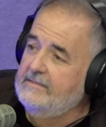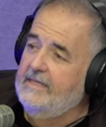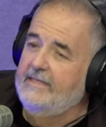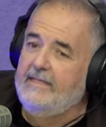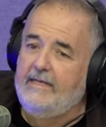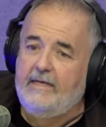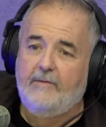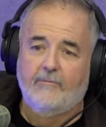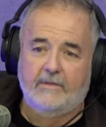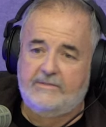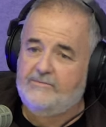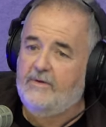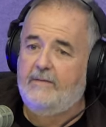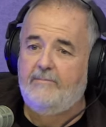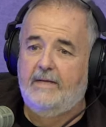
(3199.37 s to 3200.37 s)
and then he runs
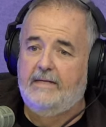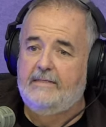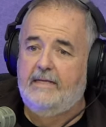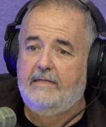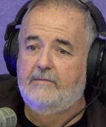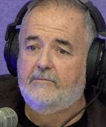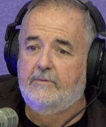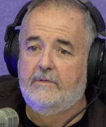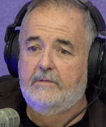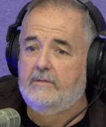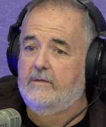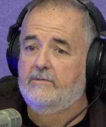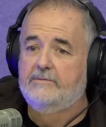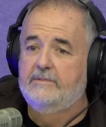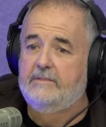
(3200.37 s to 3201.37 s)
right back down the wall and
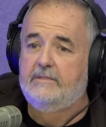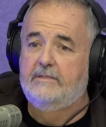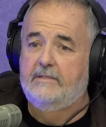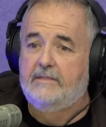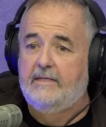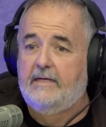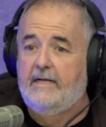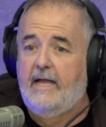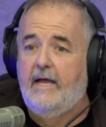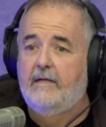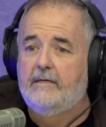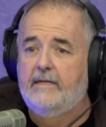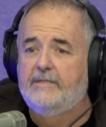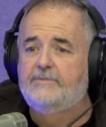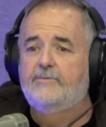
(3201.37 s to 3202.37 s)
goes into the dugout
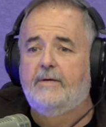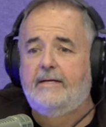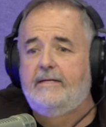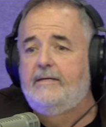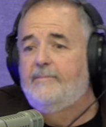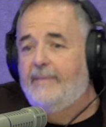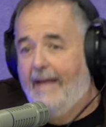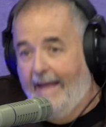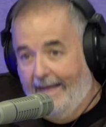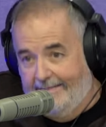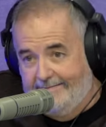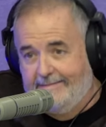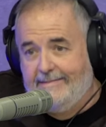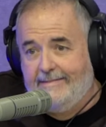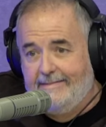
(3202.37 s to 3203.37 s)
and gets ready to
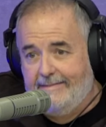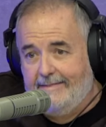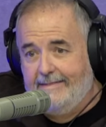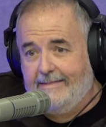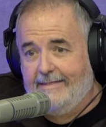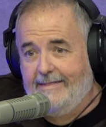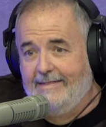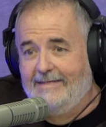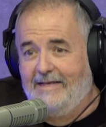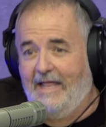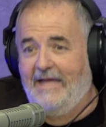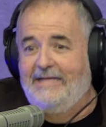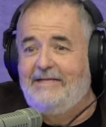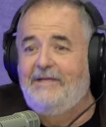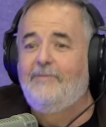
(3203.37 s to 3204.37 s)
bat.
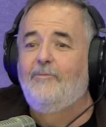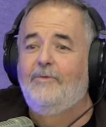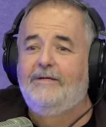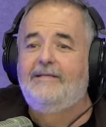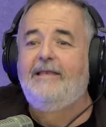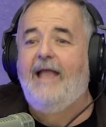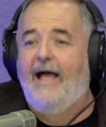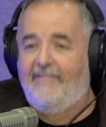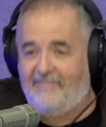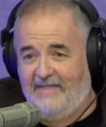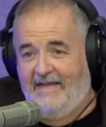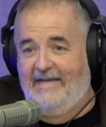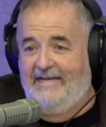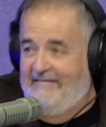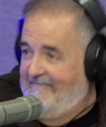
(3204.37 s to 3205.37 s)
Like it would nothing.